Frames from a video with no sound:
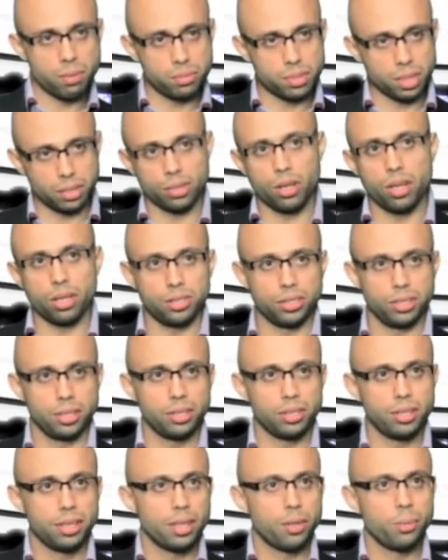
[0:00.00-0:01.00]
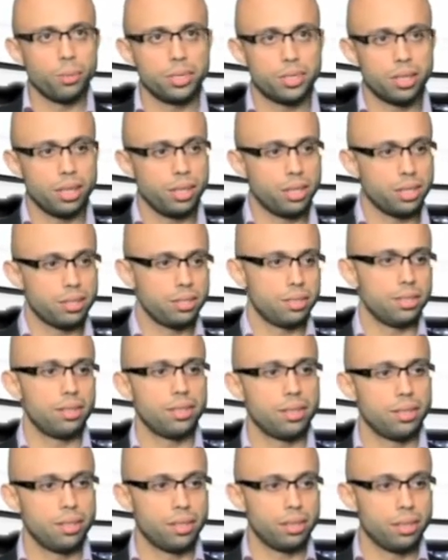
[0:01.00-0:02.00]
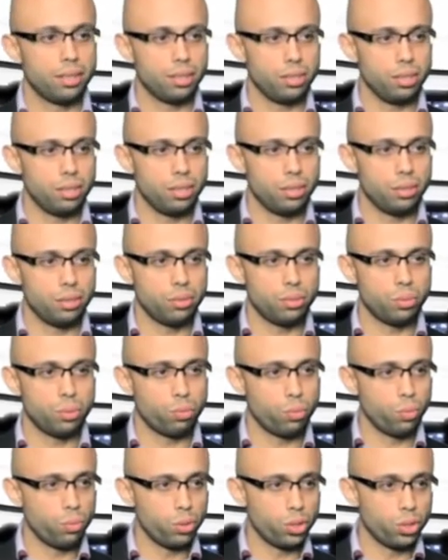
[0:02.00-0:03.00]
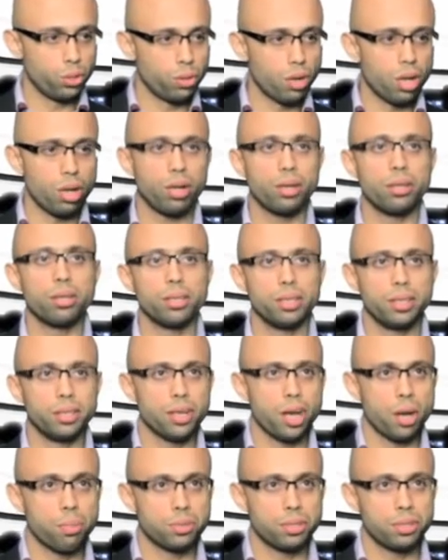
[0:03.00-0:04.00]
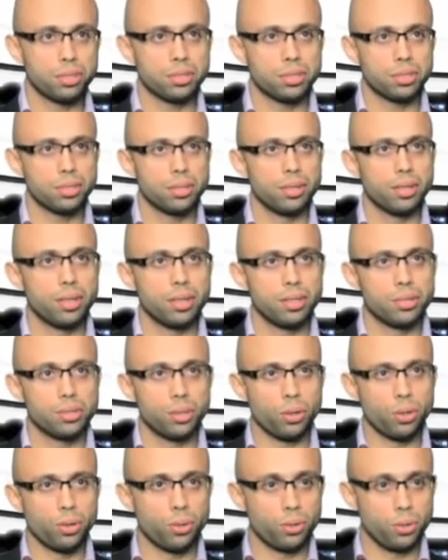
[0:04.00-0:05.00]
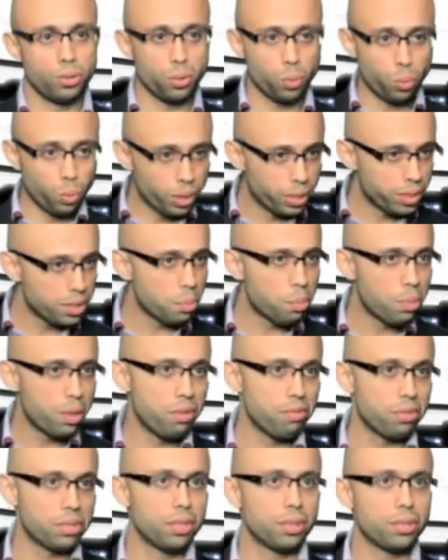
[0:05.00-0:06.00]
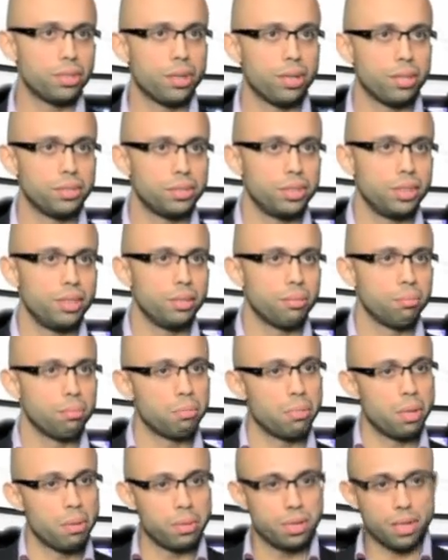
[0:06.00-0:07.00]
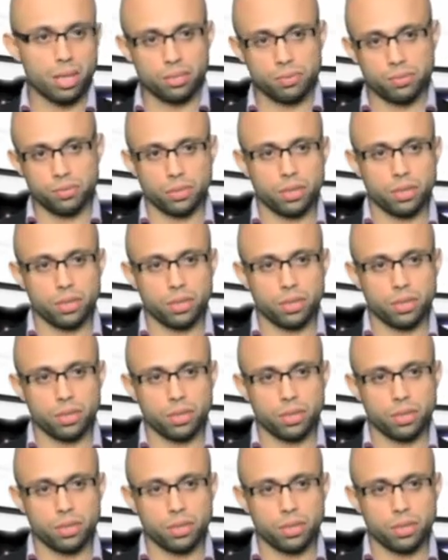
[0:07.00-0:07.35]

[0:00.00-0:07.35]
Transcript: technology. We say, listen, you're all early adopters. So you're willing to pay for technology, maybe not for